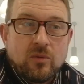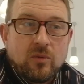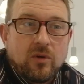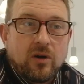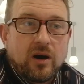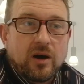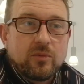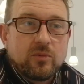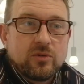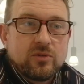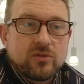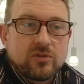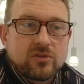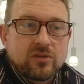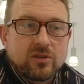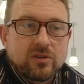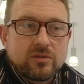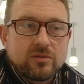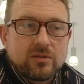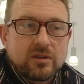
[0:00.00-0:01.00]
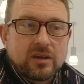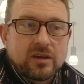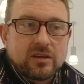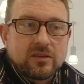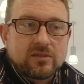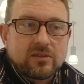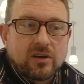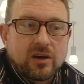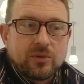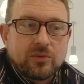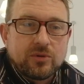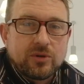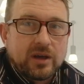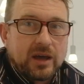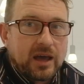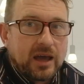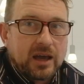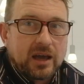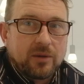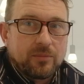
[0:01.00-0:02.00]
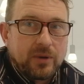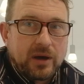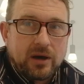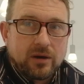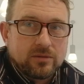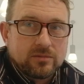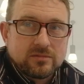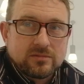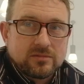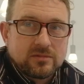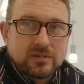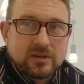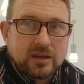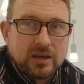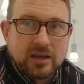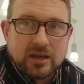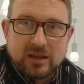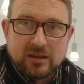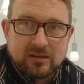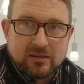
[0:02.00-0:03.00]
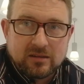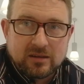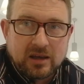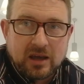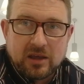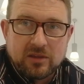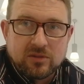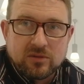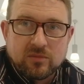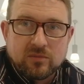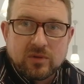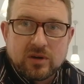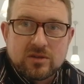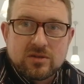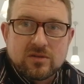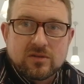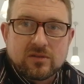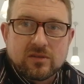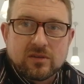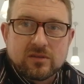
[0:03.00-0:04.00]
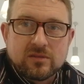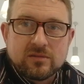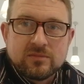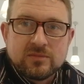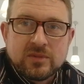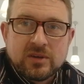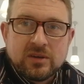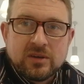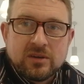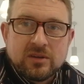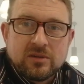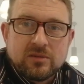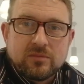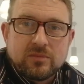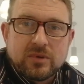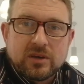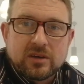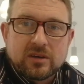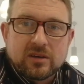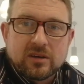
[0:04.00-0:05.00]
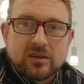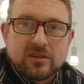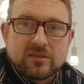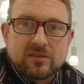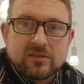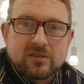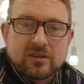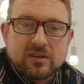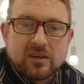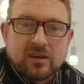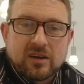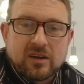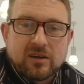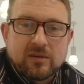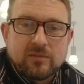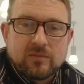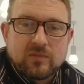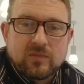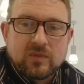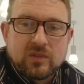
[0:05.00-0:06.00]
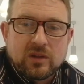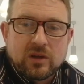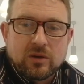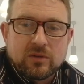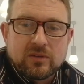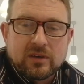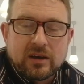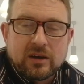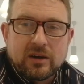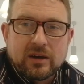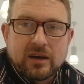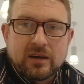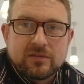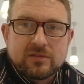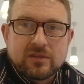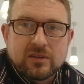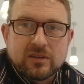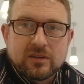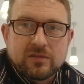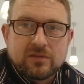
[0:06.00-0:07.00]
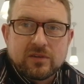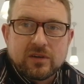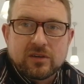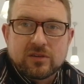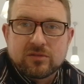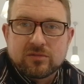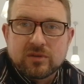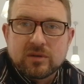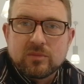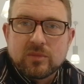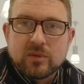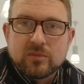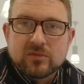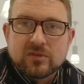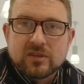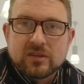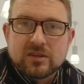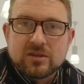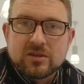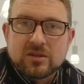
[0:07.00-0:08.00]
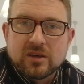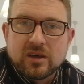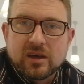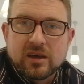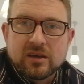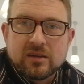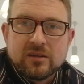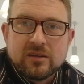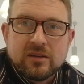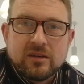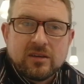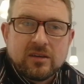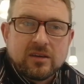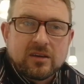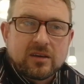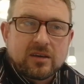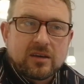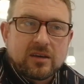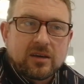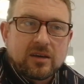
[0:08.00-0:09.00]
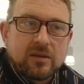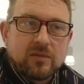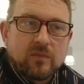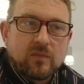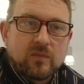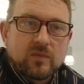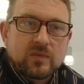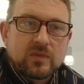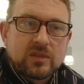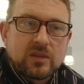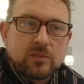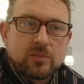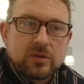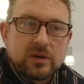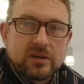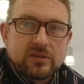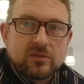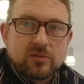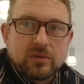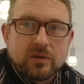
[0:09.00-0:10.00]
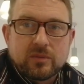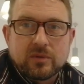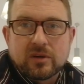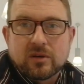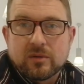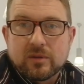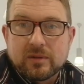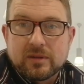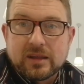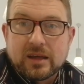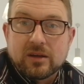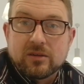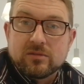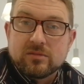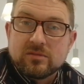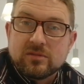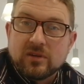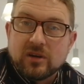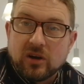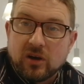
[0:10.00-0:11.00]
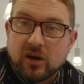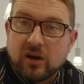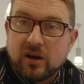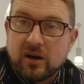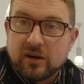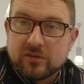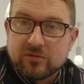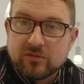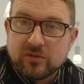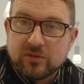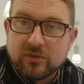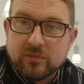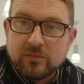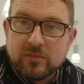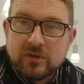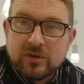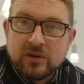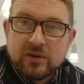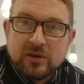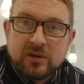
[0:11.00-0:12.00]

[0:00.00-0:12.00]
What I wouldn't do is I wouldn't hang about in getting them registered, because no doubt after the first 3 months of this year, the police will probably be coming down a lot harder on them,